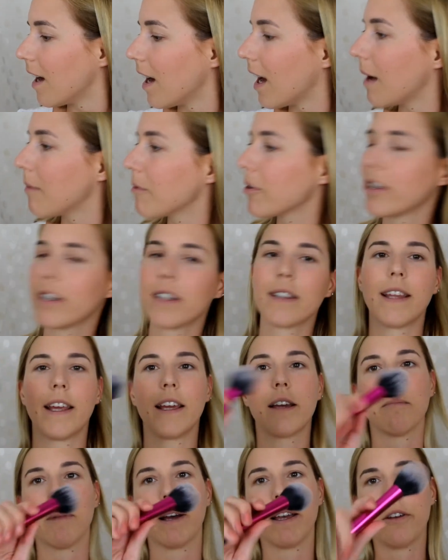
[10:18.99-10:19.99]
I'm gonna
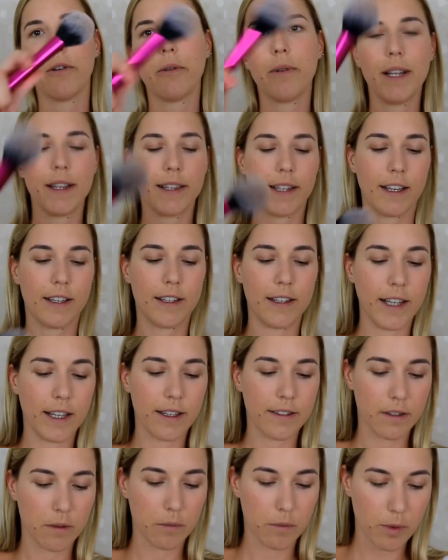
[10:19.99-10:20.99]
take my Real
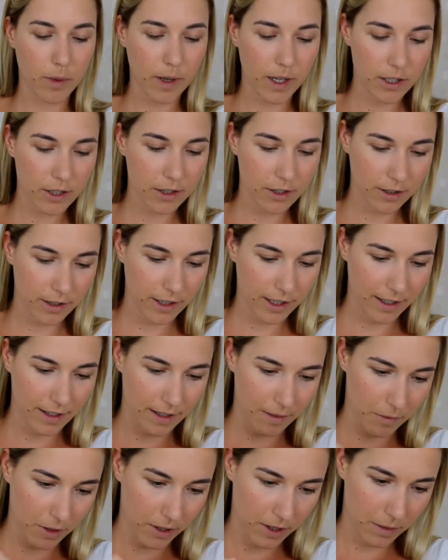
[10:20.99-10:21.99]
Techniques brush and
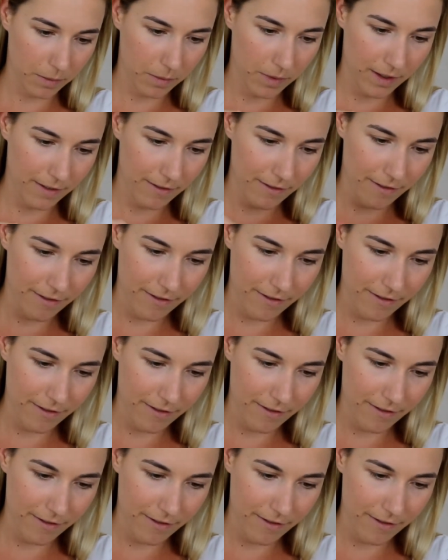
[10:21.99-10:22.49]
I'm gonna be